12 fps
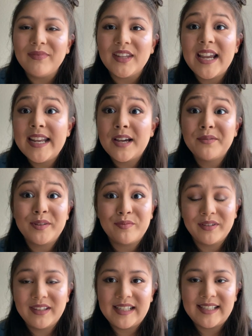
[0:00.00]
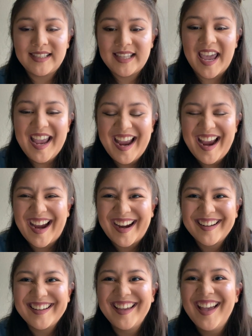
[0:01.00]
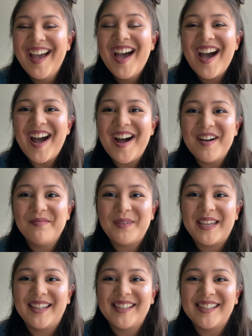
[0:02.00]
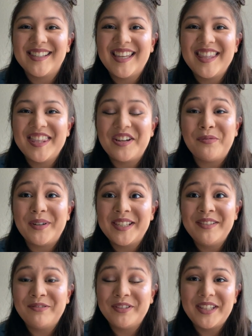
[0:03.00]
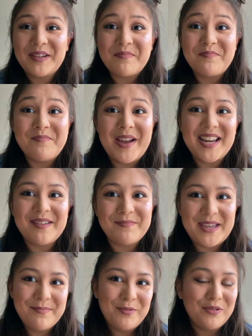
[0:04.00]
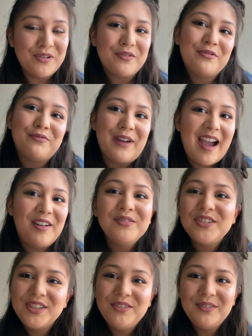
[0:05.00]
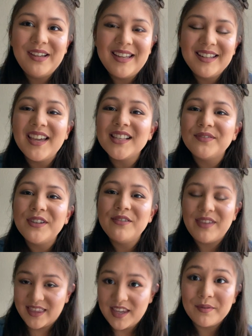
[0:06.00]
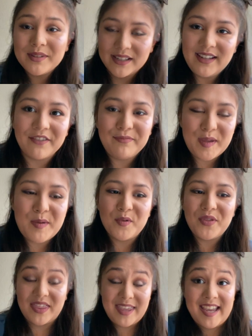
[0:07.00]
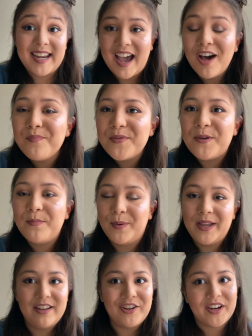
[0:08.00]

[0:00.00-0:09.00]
and I was really scared because there wasn't really many people around you in Guest Flow. Like, there was enough people that they could help you, but you're